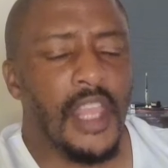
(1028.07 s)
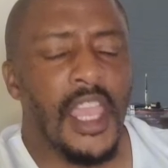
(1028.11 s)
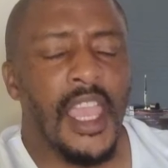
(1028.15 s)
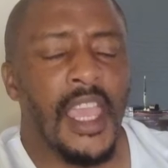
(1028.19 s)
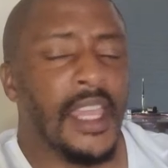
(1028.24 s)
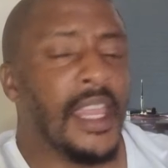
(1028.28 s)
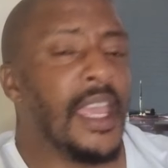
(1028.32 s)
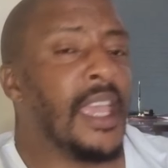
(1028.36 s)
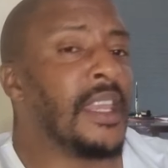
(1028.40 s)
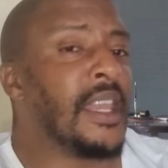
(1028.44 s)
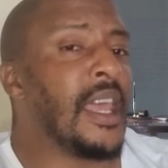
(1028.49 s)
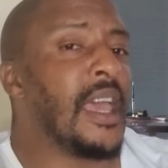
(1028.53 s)

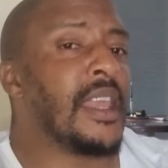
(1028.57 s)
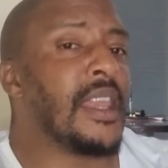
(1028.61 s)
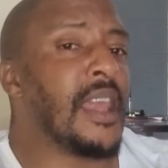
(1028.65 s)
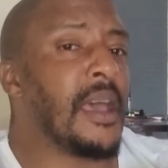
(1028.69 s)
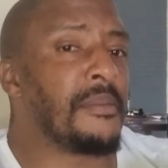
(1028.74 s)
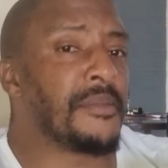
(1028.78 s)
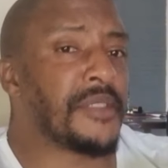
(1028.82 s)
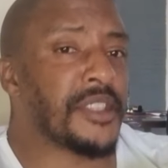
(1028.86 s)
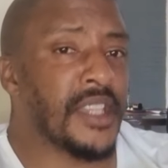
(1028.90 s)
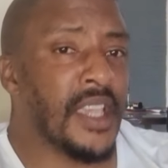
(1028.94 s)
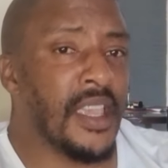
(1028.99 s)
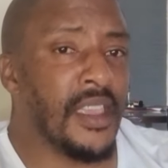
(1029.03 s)
And, and, and
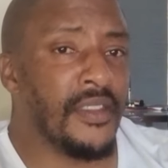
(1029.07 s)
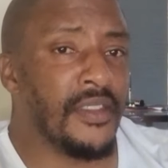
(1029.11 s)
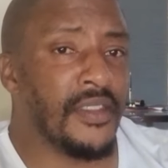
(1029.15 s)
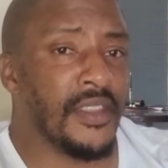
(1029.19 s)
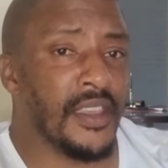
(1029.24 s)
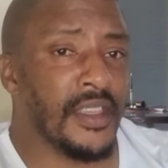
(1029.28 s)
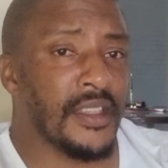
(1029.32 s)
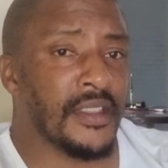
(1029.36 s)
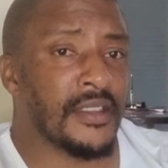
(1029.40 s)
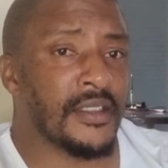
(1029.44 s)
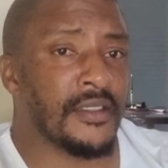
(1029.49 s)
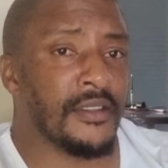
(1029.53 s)
I'm saying
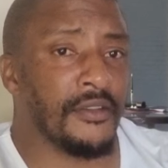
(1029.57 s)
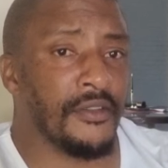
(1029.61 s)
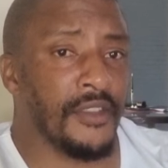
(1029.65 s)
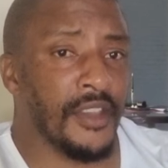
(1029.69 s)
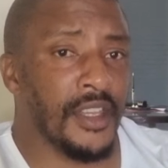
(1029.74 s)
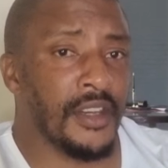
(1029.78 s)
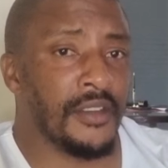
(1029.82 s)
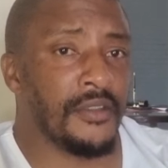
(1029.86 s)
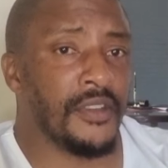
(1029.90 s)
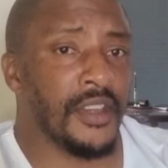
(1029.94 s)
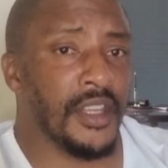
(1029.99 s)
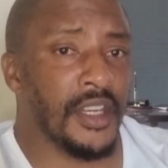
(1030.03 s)
this
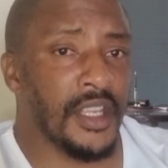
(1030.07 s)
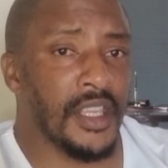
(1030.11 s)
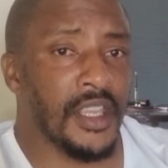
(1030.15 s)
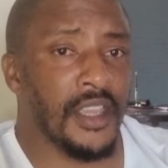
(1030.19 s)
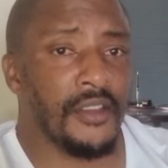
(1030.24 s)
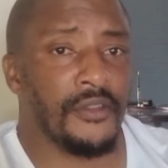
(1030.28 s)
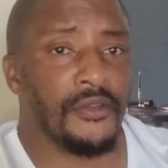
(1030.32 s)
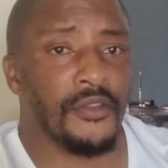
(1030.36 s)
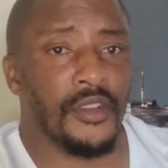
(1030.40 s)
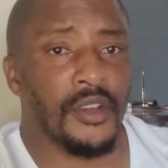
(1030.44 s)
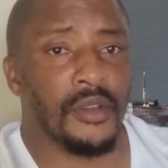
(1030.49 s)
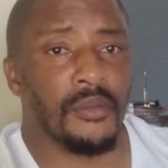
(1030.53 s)
very, very
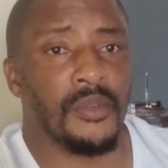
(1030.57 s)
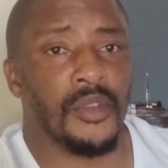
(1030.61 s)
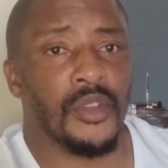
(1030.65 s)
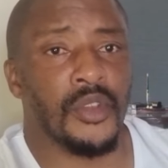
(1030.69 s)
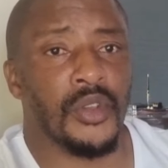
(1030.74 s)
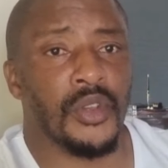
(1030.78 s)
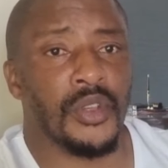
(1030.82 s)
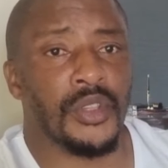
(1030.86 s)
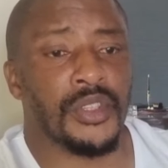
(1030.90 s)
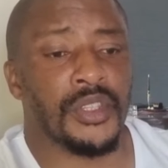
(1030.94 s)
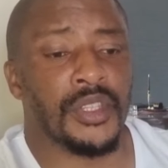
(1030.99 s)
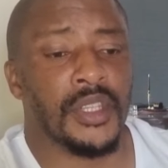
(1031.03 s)
carefully
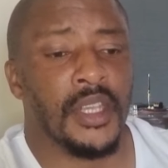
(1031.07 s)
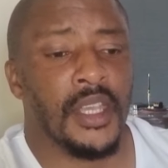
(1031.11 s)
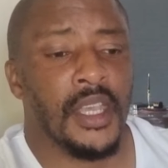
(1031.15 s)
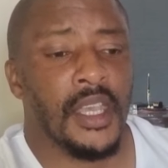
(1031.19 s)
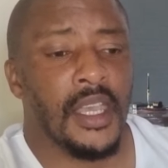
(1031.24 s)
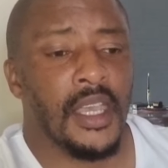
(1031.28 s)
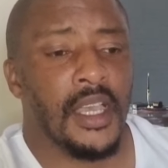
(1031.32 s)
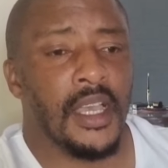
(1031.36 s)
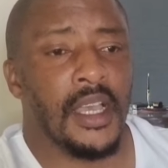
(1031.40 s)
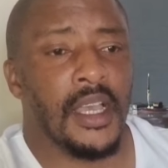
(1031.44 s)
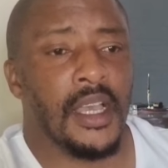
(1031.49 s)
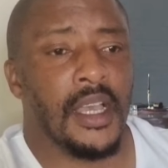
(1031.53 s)
because,
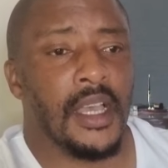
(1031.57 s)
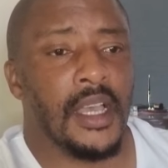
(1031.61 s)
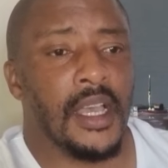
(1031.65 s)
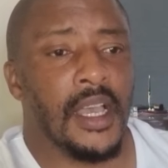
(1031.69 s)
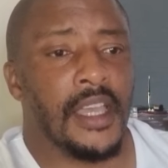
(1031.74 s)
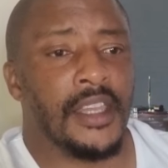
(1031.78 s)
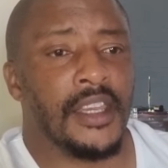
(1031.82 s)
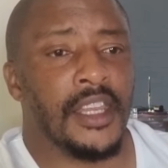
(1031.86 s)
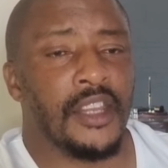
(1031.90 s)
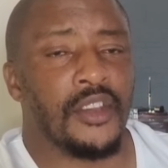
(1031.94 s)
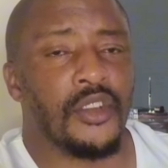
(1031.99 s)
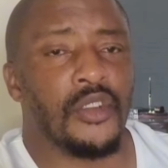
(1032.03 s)
uh,
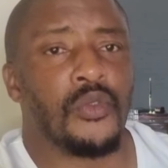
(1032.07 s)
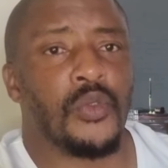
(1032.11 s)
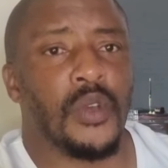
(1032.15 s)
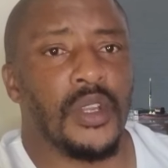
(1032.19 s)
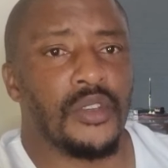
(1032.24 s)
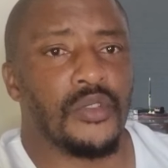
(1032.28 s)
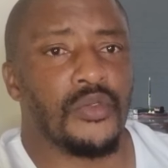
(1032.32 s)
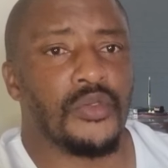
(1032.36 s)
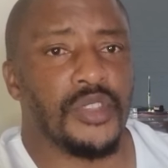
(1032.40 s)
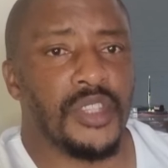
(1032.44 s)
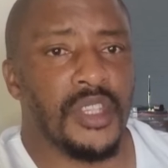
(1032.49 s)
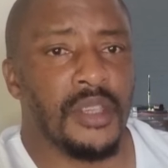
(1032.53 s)
and I don't
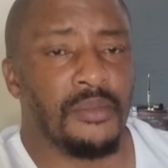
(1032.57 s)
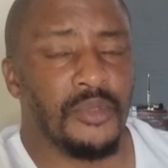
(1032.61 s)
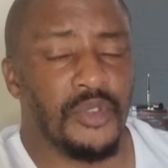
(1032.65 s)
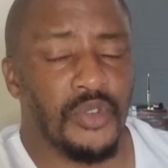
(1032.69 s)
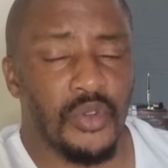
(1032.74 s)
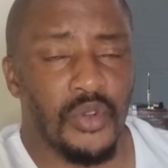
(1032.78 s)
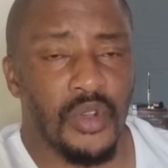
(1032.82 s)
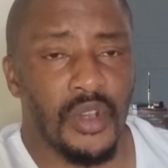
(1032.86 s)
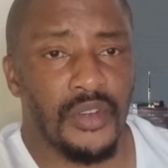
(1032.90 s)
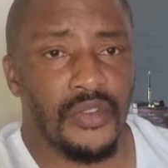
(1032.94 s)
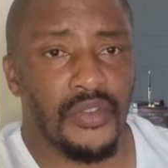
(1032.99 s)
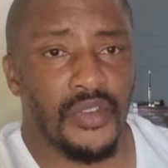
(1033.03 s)
want to seem
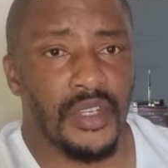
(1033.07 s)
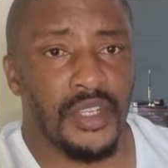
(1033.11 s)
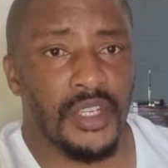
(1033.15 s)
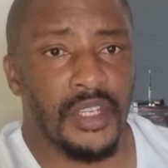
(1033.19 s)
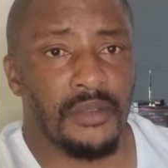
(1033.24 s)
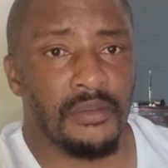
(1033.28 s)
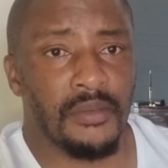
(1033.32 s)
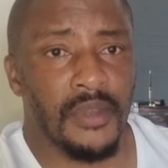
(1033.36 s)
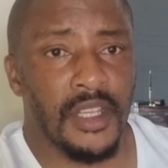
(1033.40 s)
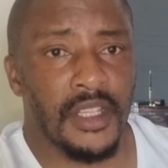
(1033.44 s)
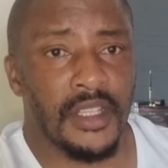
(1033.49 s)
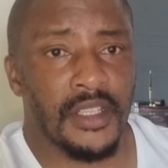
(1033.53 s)
to
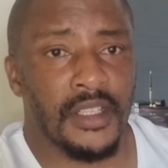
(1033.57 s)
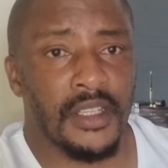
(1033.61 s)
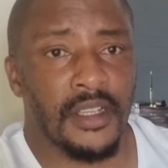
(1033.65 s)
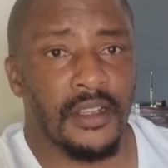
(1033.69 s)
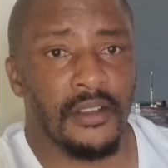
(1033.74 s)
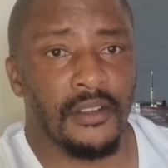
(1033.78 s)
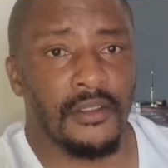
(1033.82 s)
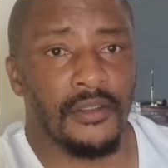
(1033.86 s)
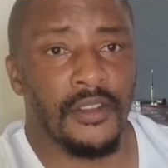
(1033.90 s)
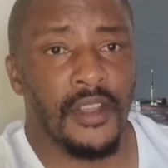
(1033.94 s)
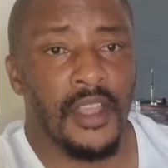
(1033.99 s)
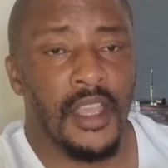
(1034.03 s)
contradict
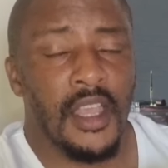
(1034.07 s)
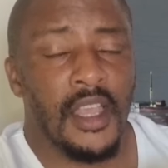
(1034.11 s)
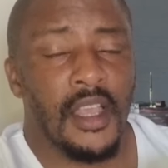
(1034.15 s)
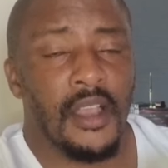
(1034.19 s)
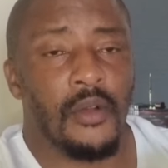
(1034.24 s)
myself.